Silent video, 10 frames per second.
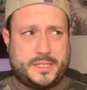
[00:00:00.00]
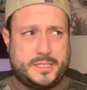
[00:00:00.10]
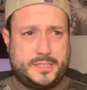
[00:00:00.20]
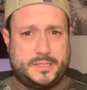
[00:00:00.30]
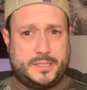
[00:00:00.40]

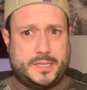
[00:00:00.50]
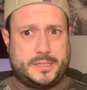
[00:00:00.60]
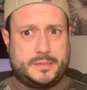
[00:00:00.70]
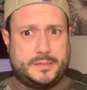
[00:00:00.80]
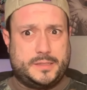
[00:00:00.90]
And like,
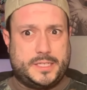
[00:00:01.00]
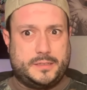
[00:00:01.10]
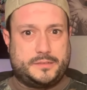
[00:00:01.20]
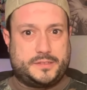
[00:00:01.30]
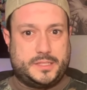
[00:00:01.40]
this
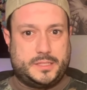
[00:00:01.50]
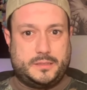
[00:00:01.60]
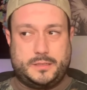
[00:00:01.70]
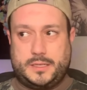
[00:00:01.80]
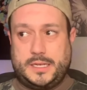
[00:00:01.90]

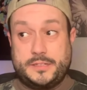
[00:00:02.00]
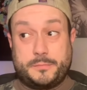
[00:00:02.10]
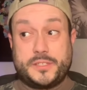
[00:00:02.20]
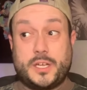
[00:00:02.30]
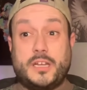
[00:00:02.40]
Azerbaijan